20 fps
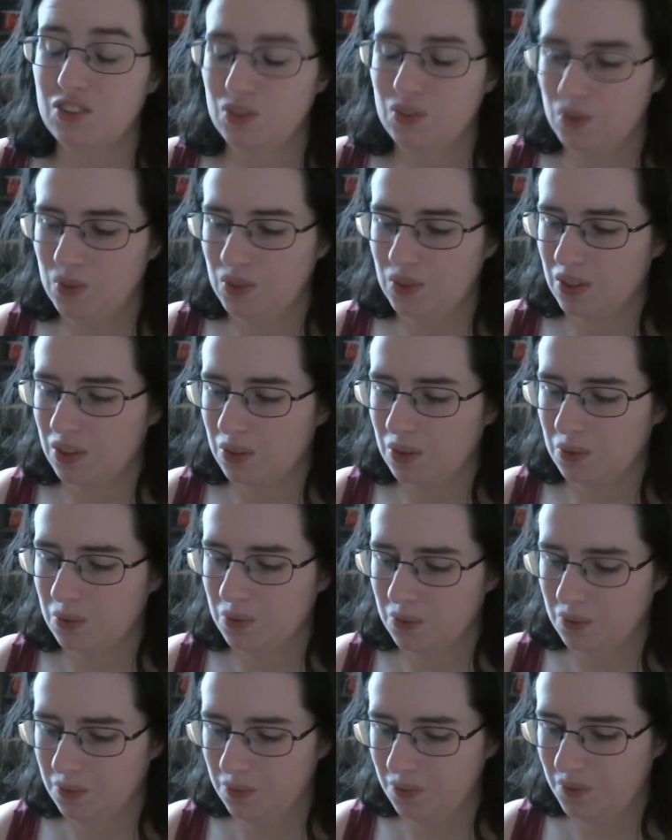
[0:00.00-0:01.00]
So
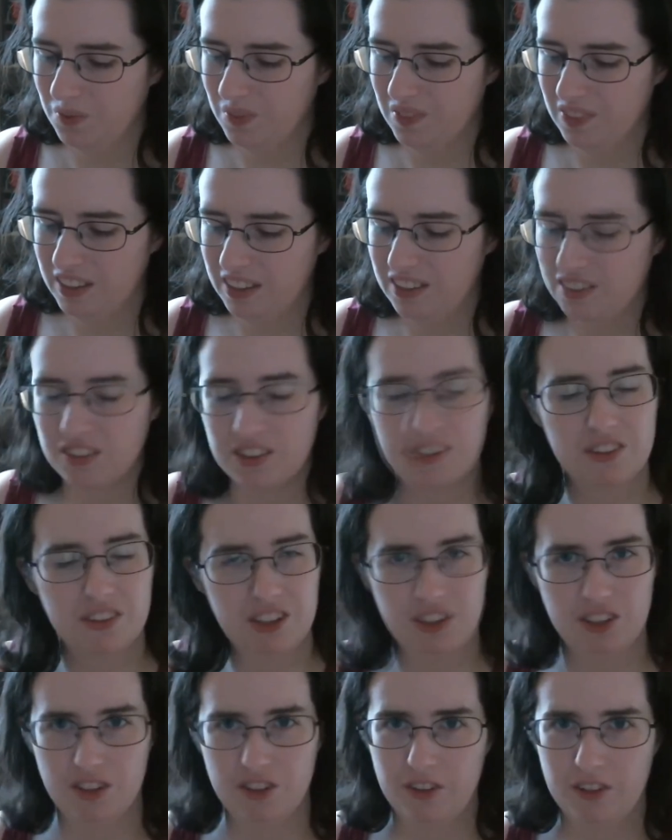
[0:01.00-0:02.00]
these are
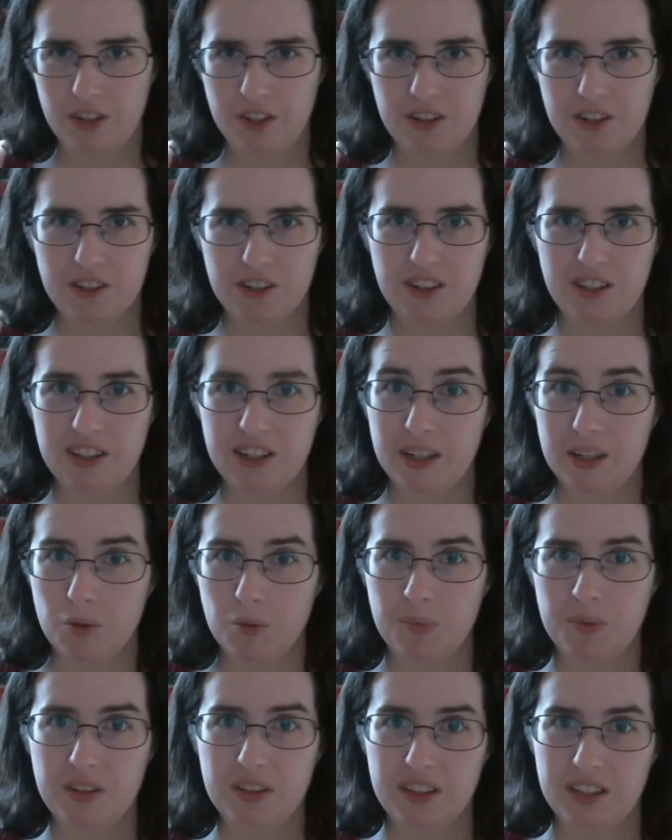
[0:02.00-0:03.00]
very good, and I will
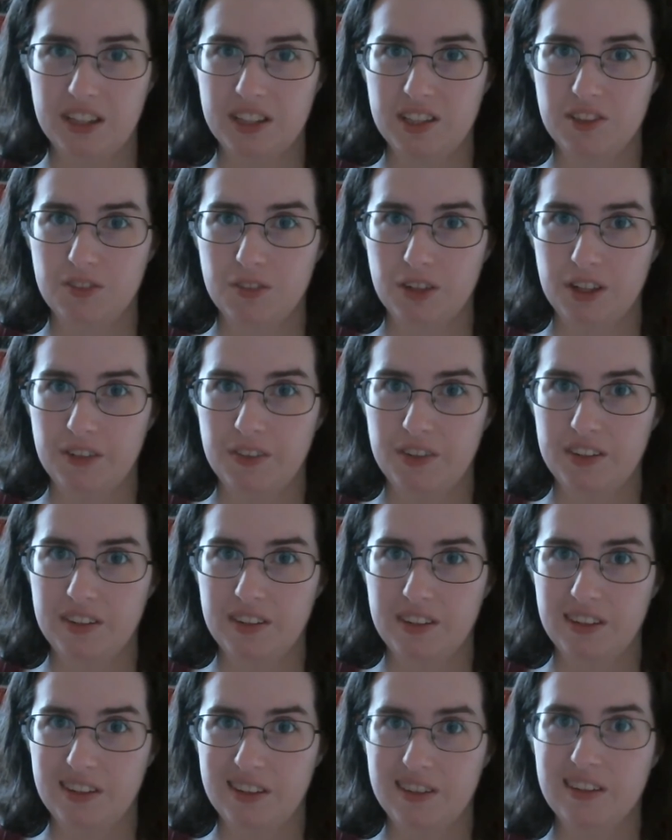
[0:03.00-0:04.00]
put links for
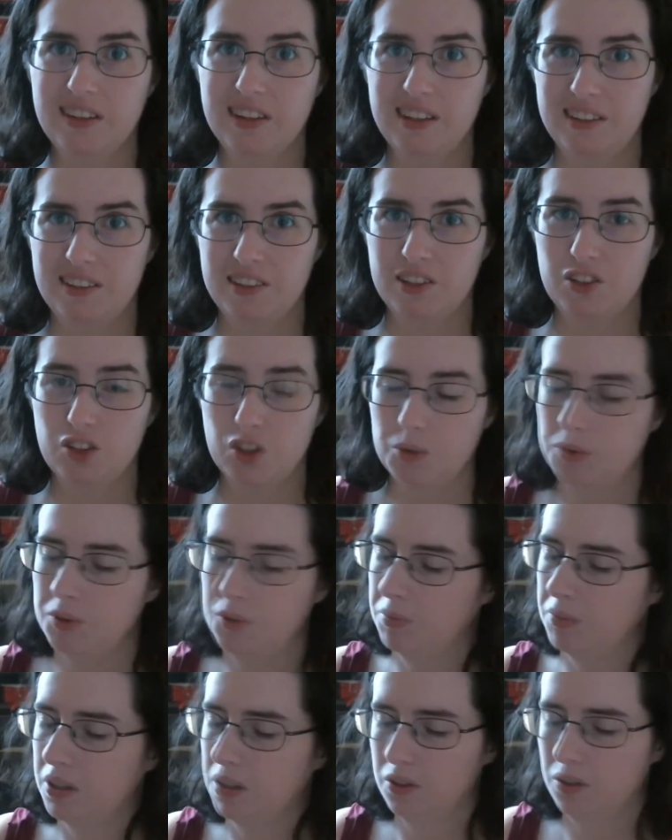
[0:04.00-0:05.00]
everything in the description
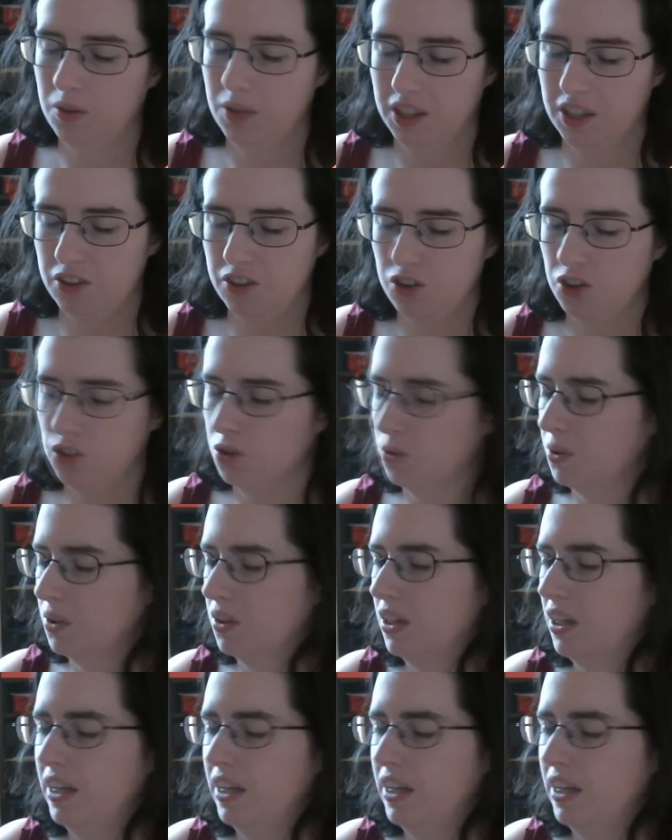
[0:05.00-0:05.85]
below as usual,